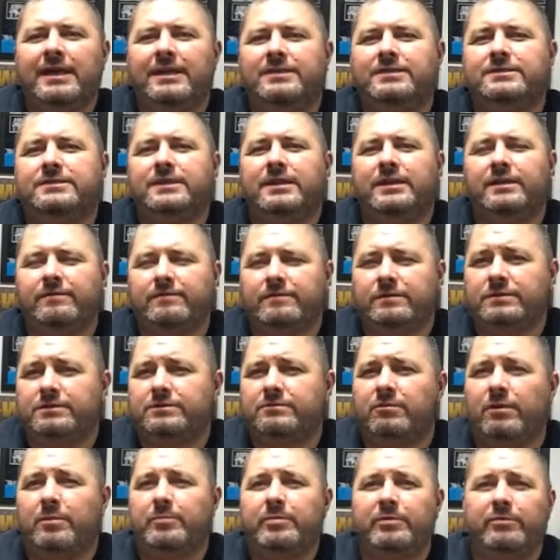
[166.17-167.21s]
Instead of
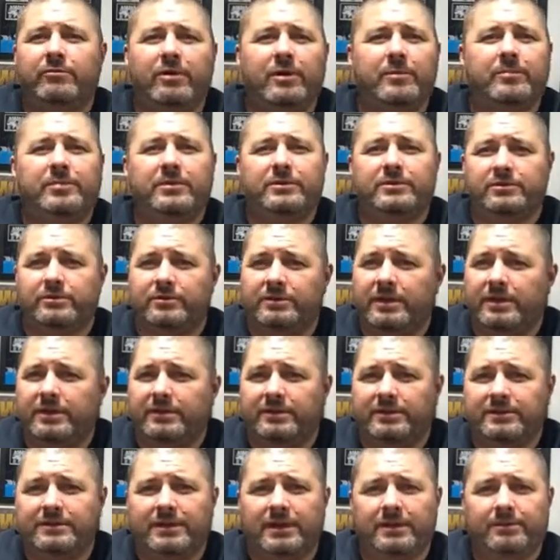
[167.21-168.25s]
just grip and rip and do king
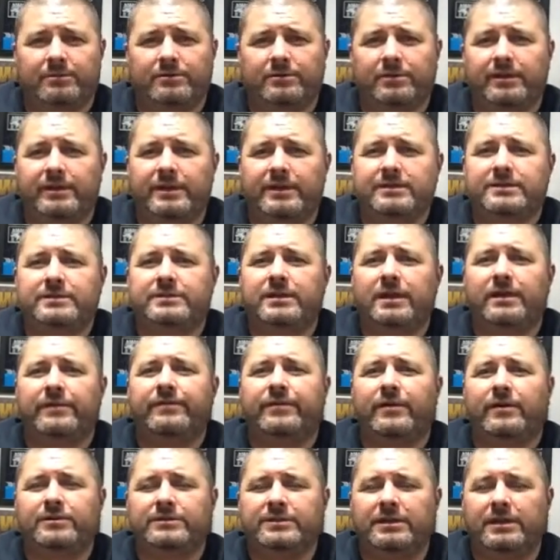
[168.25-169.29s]
of the table and all that
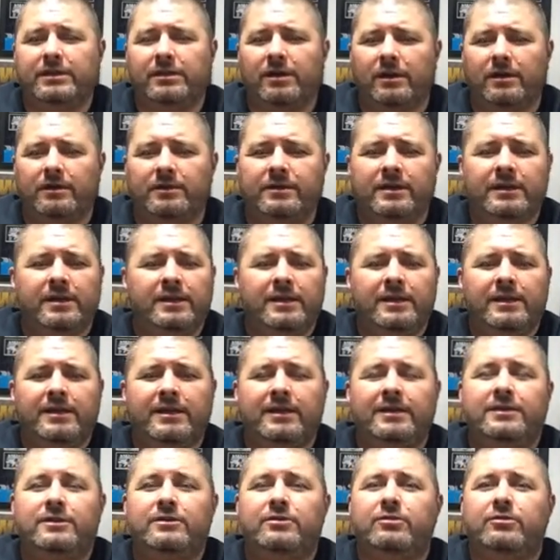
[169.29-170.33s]
stuff all day long,
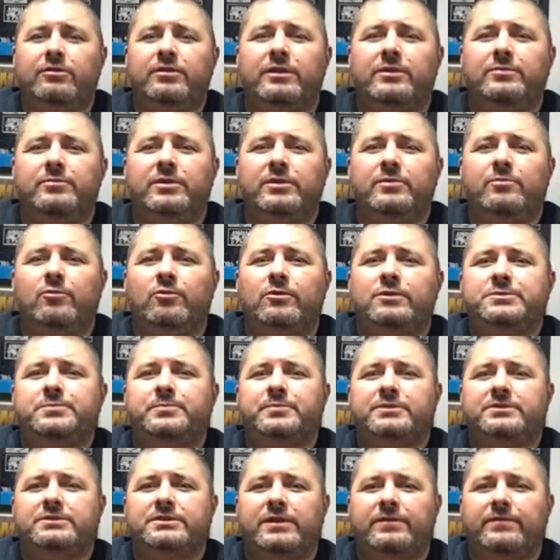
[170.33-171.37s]
you're going to be more
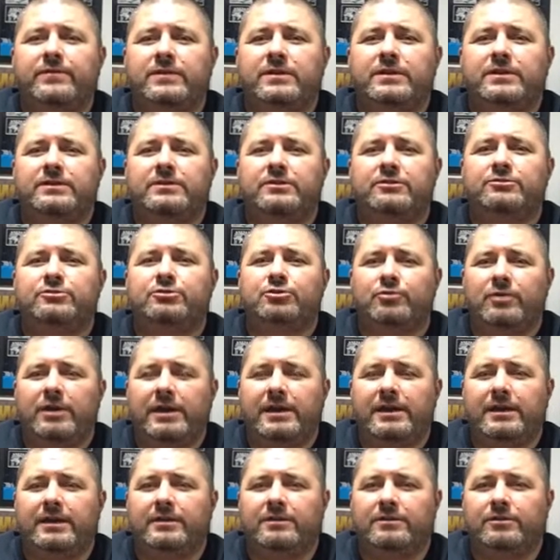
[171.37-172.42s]
specific in your
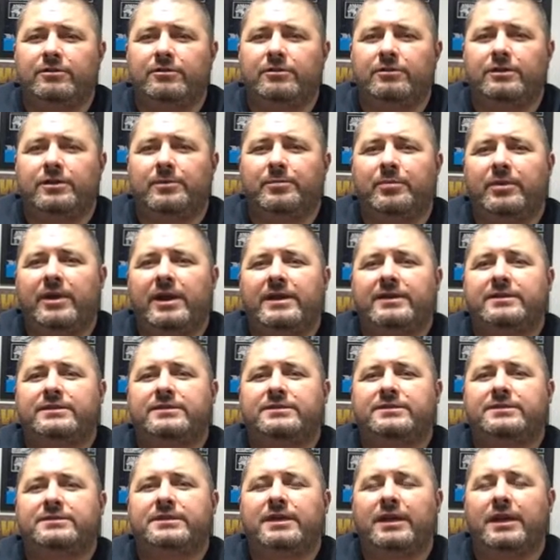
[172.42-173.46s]
training. You're going to
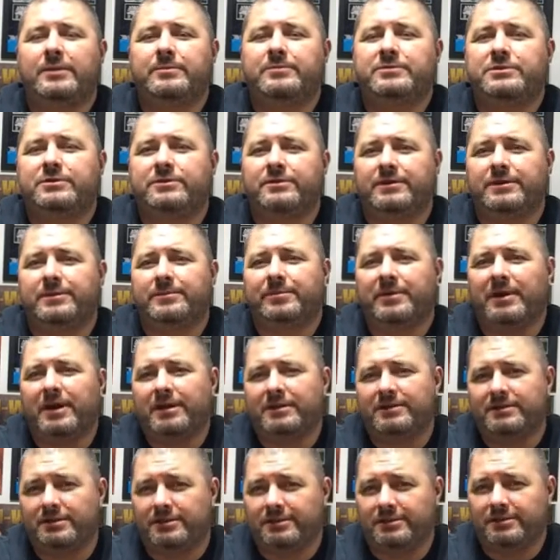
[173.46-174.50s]
practice setups, you're going to
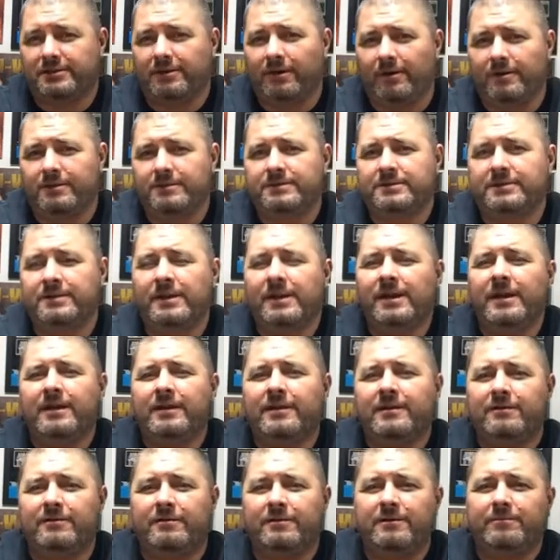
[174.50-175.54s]
practice starts,
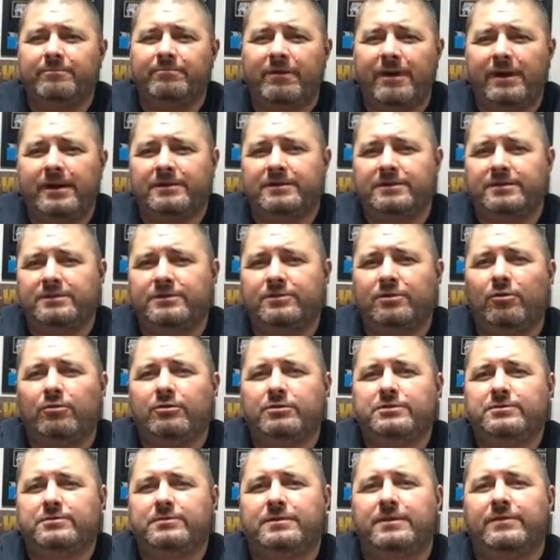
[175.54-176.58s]
you're going to practice
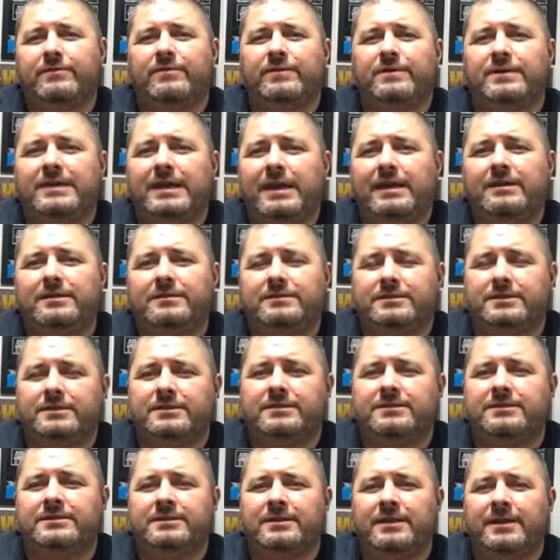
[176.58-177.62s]
goes with different
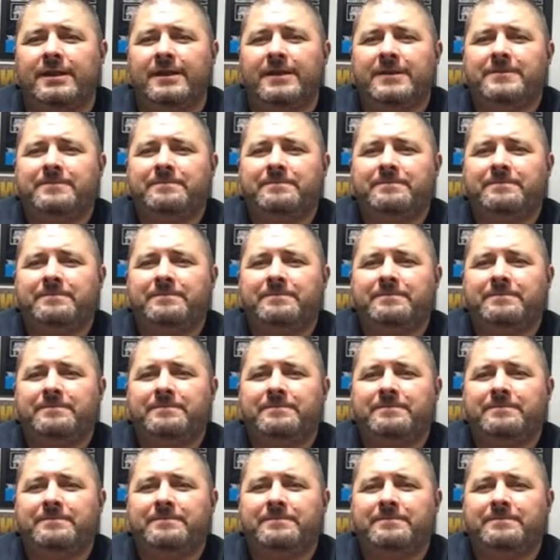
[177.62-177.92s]
cadences.